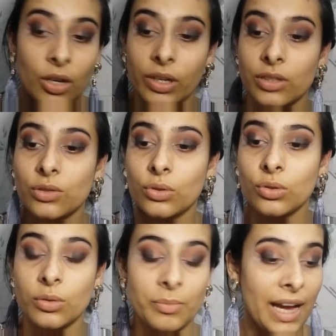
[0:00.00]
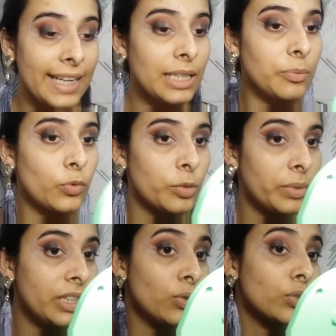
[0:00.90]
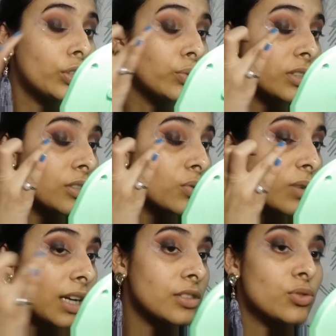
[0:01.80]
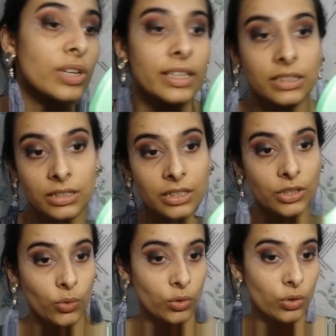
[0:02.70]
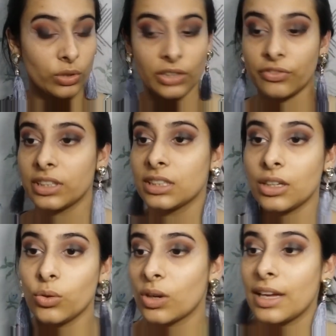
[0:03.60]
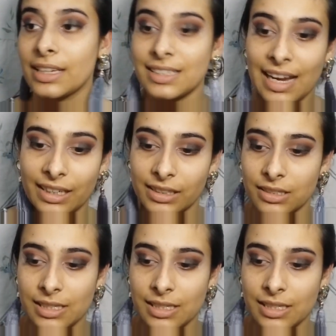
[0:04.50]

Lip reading: Okay, so my tip would be, don't use these two colors together. They don't look different, they look exactly the